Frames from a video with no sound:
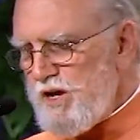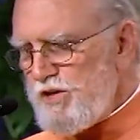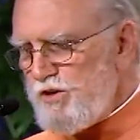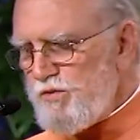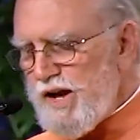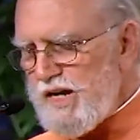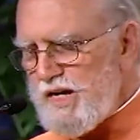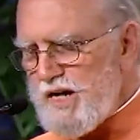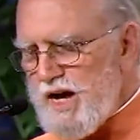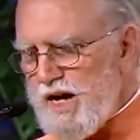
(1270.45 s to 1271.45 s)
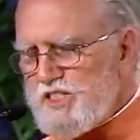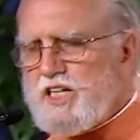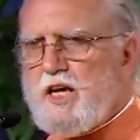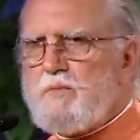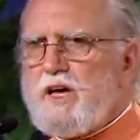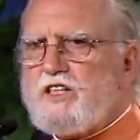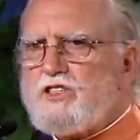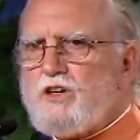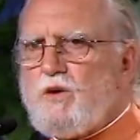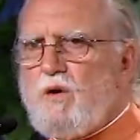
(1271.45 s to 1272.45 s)
to recognize Him as
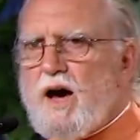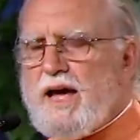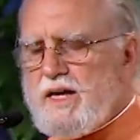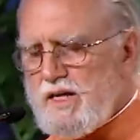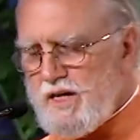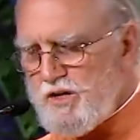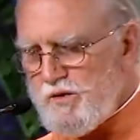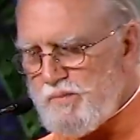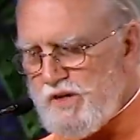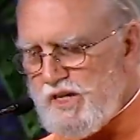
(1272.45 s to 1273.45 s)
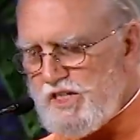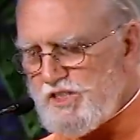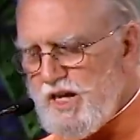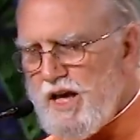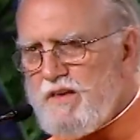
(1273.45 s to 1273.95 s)
the quiet inner peace